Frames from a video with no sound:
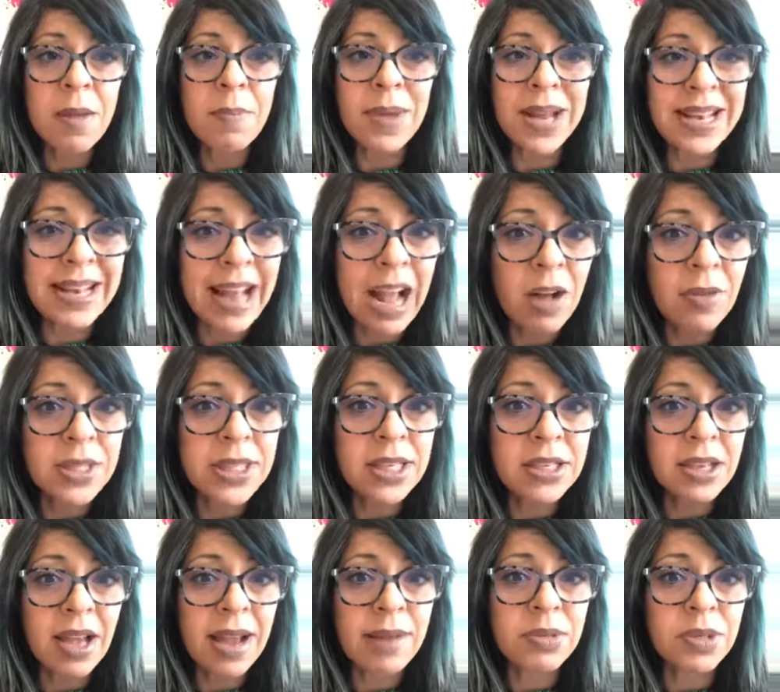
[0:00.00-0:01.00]
But now is the
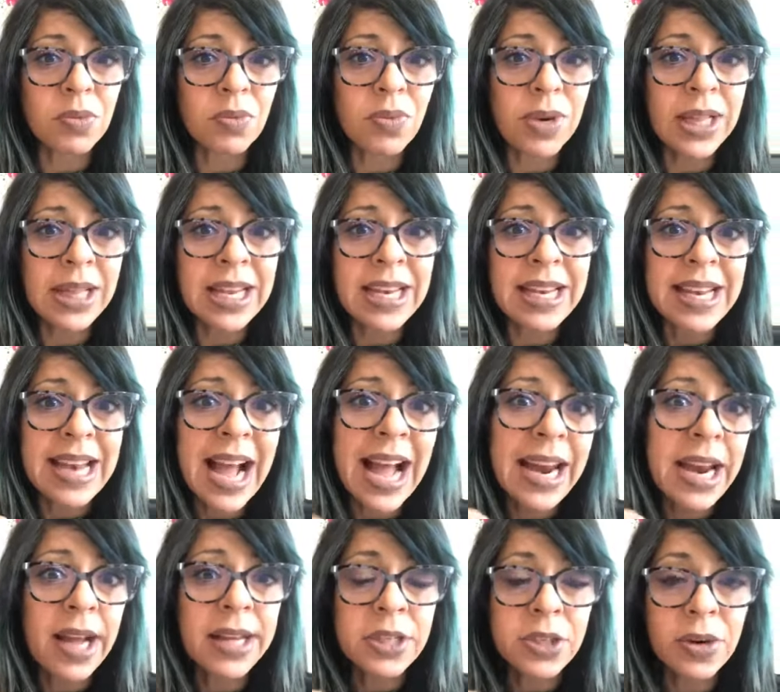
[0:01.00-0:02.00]
time to really
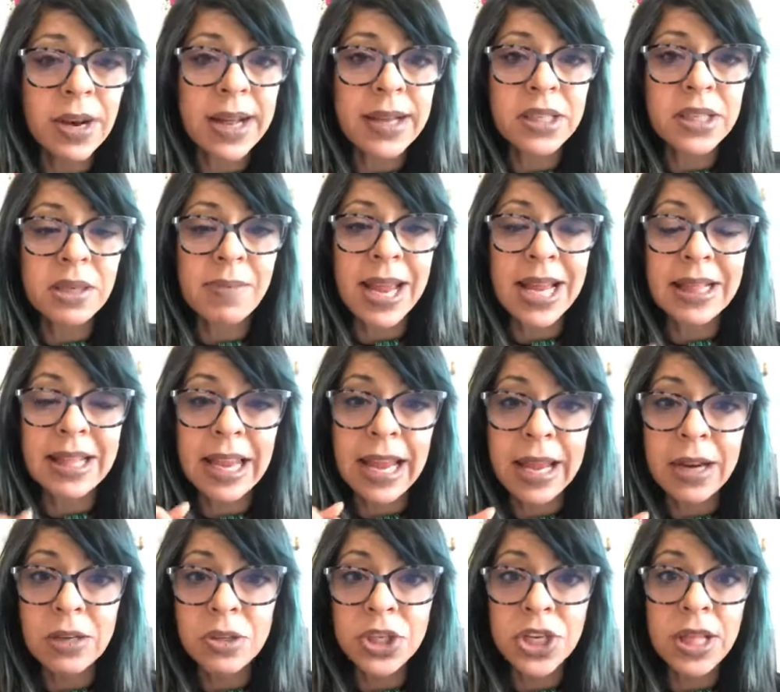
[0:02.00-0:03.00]
not underestimate the
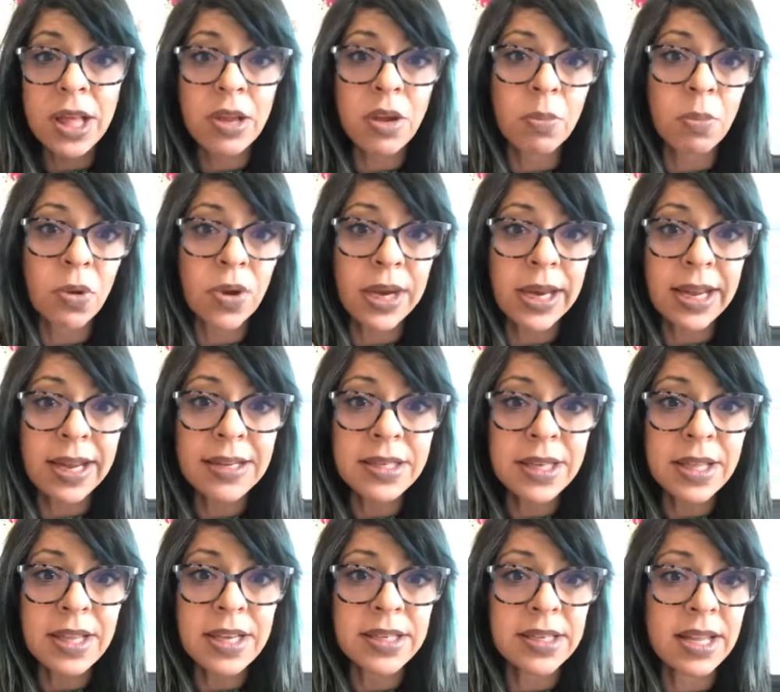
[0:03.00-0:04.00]
energy that you're putting
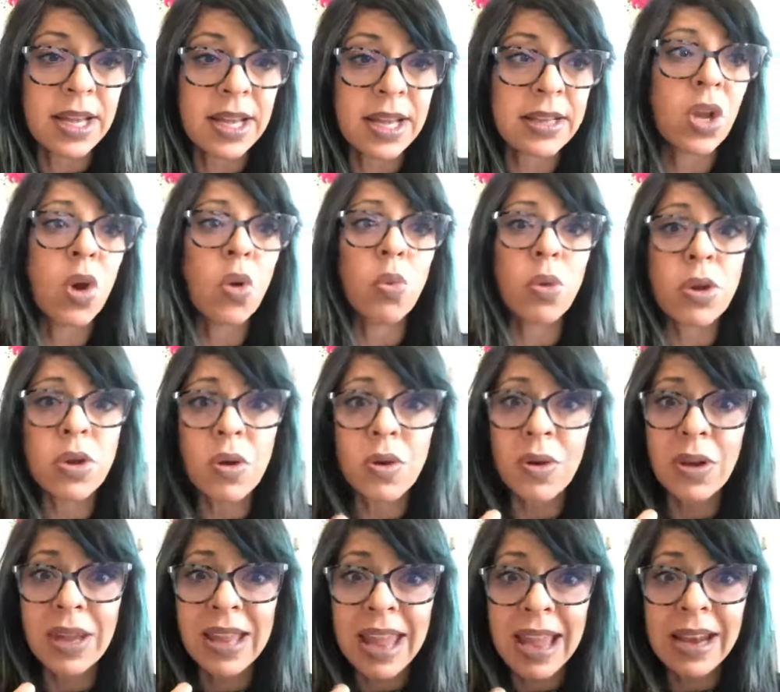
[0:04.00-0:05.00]
into these things where
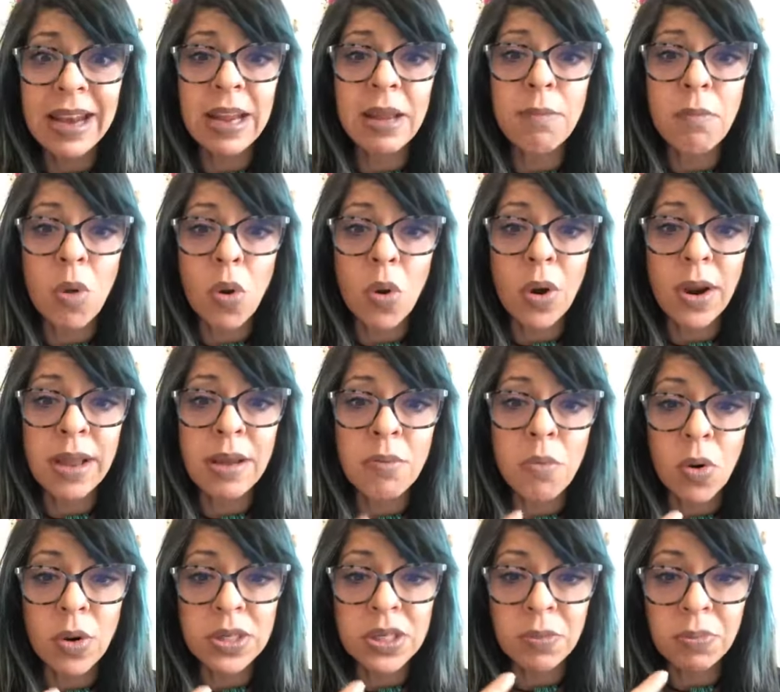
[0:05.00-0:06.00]
you're getting more and
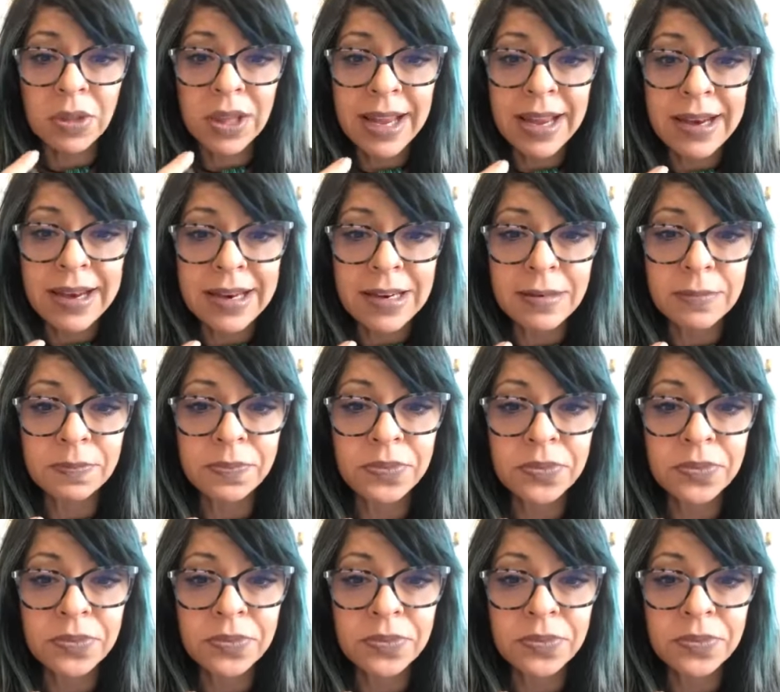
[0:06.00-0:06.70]
more depleted.